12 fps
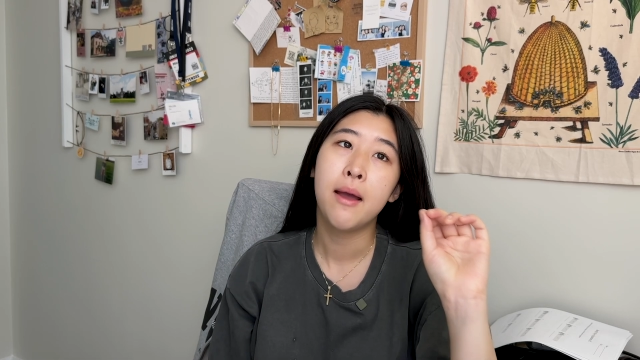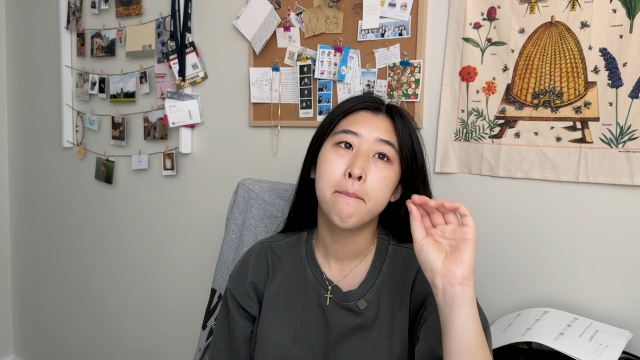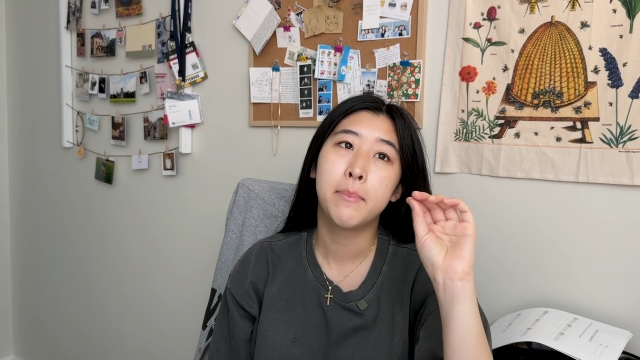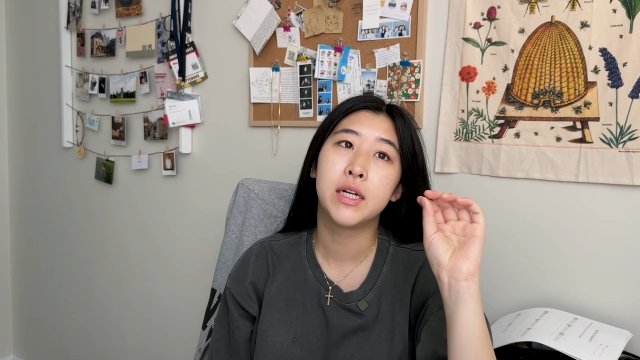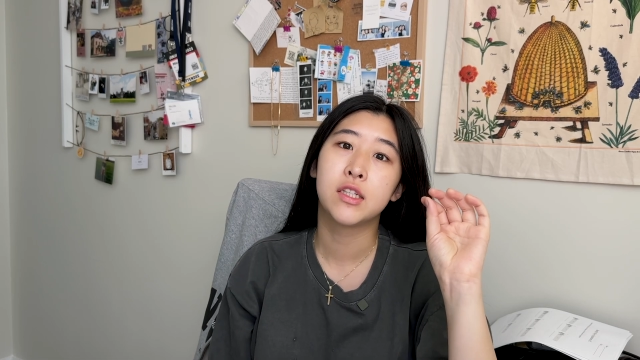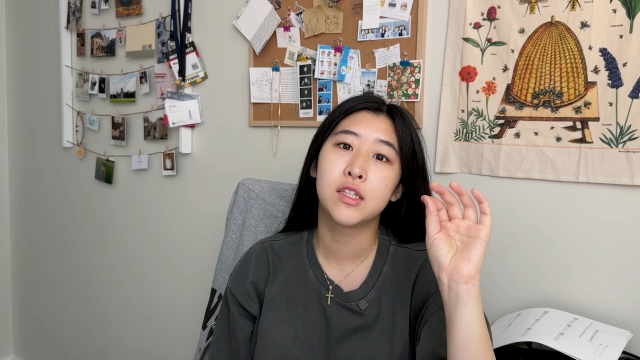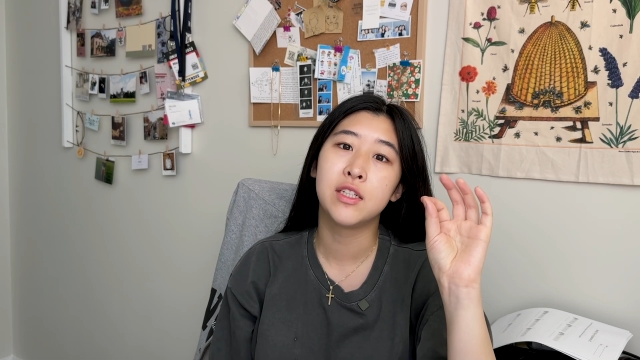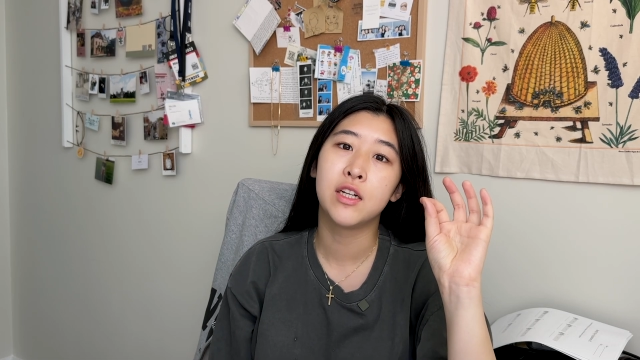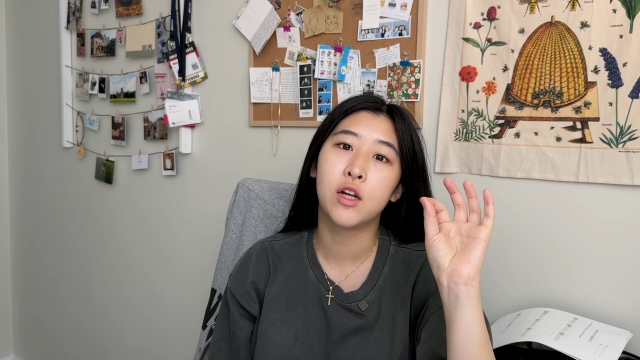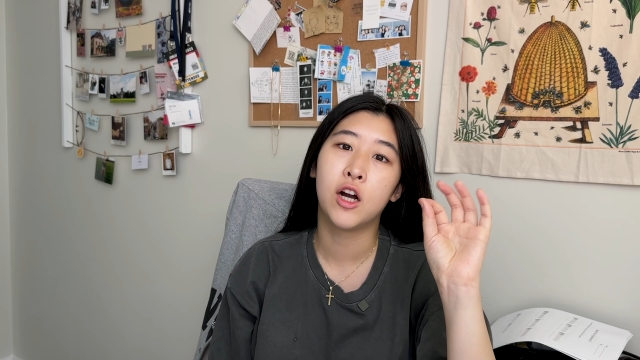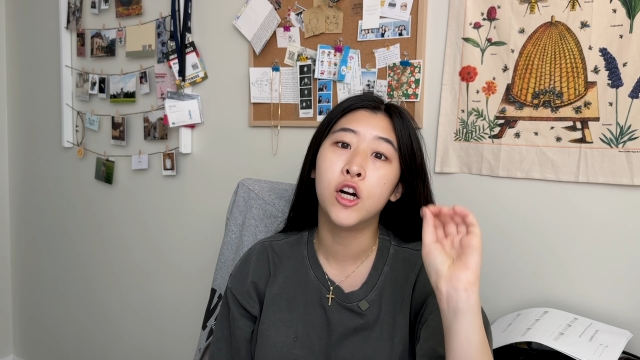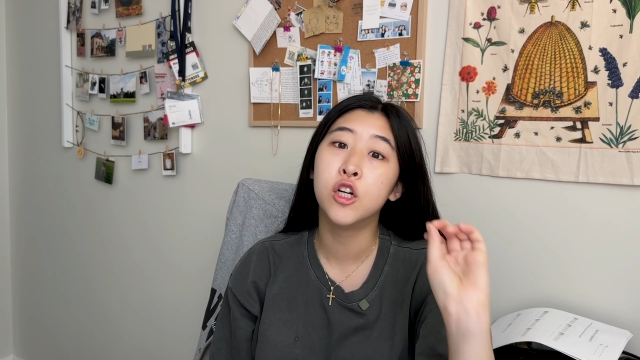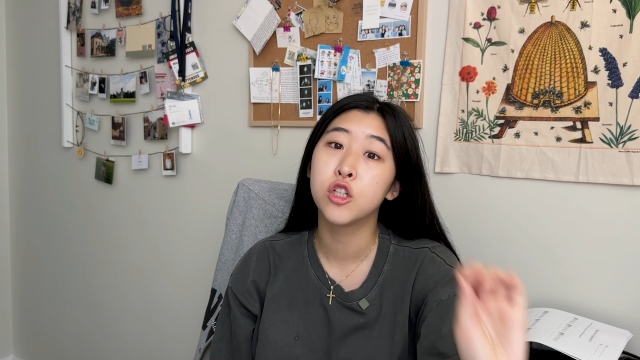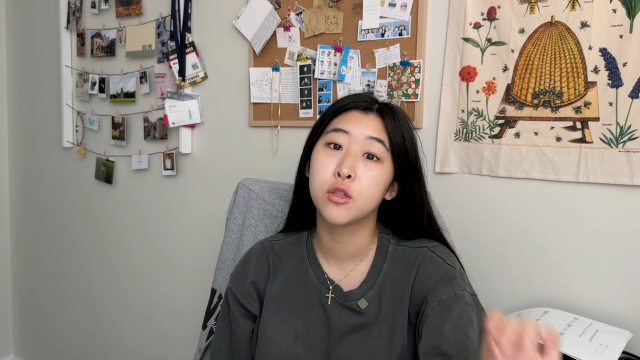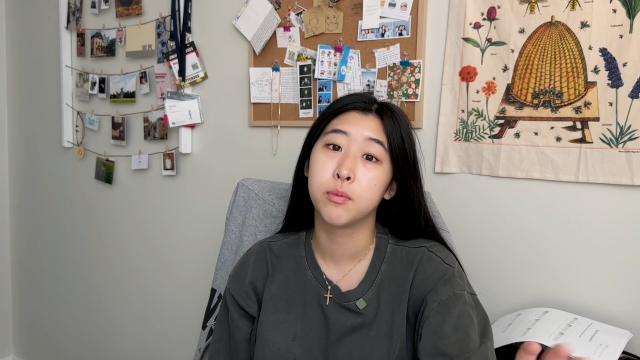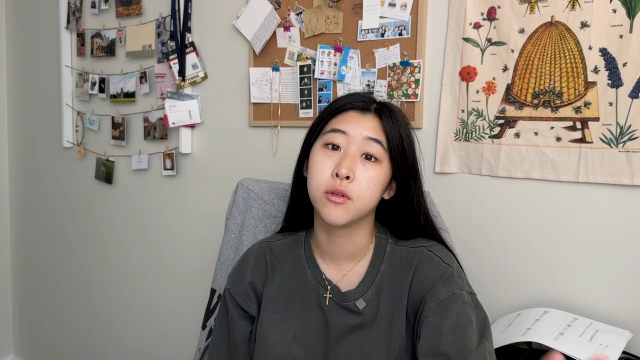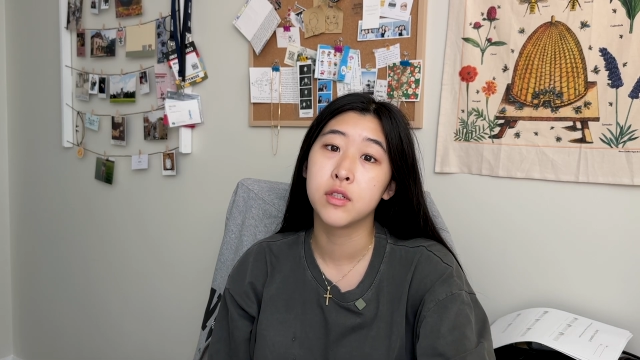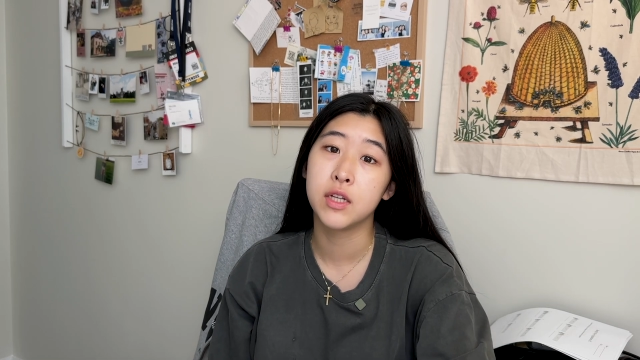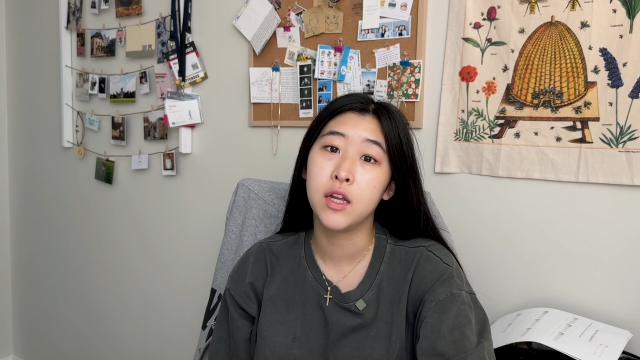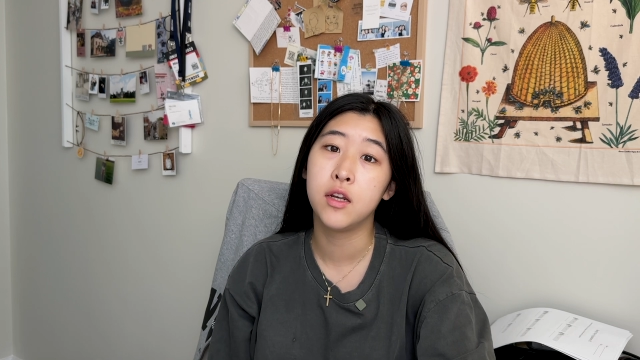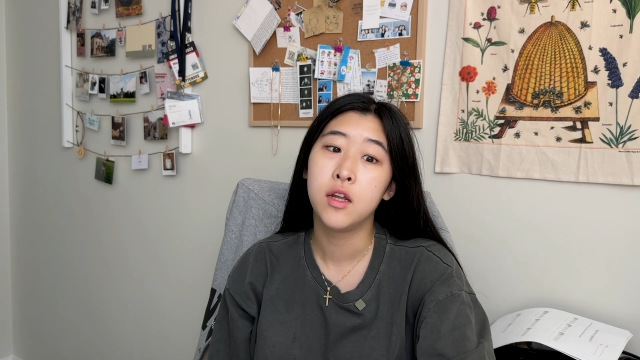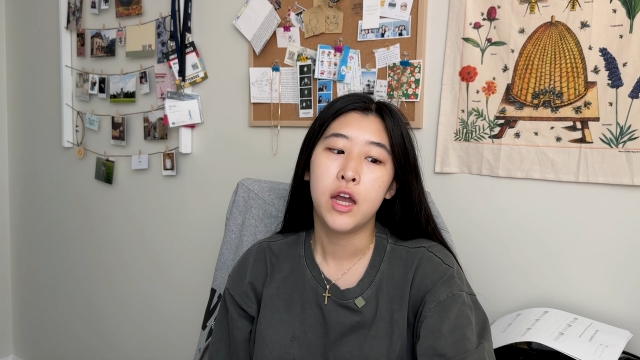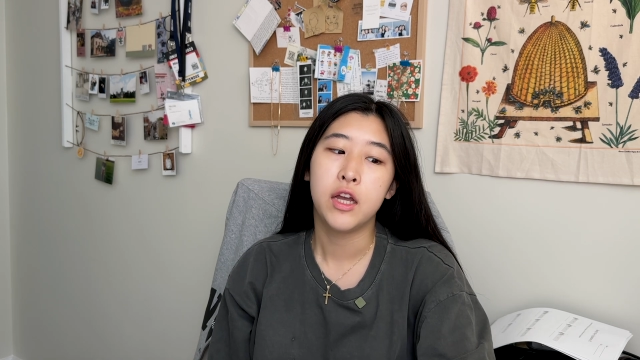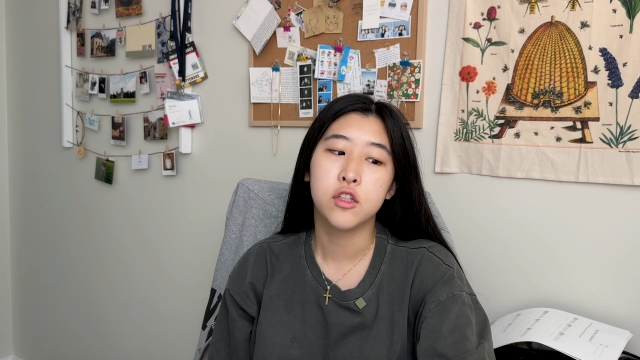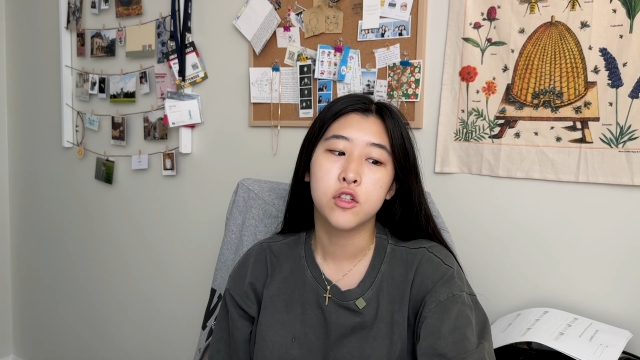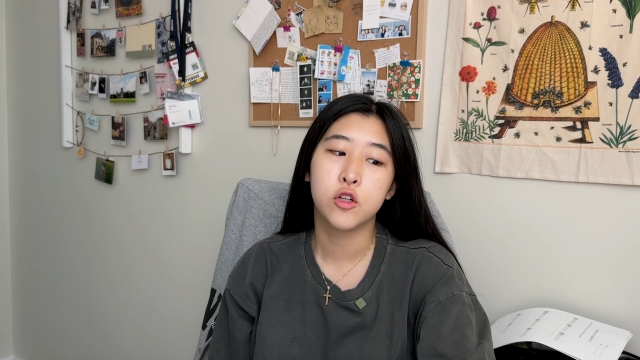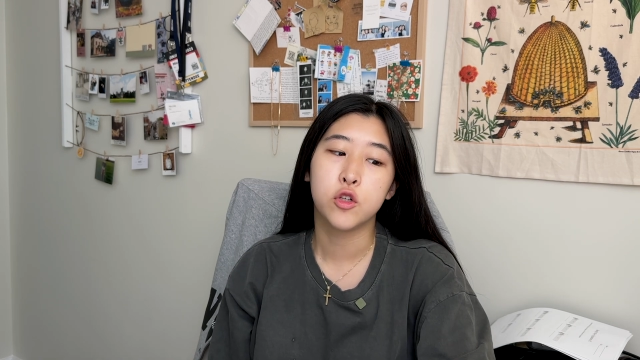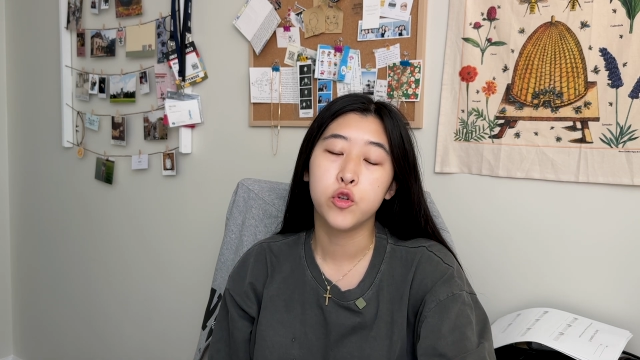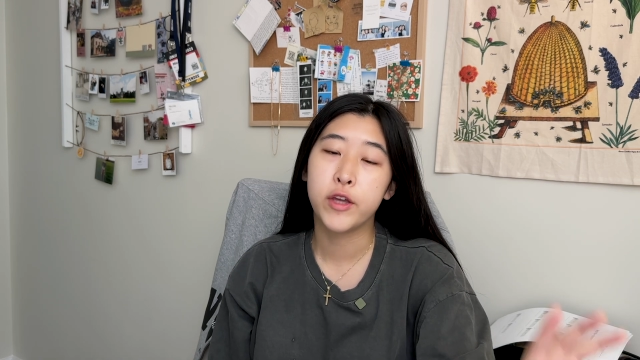but it's not 100%. And so you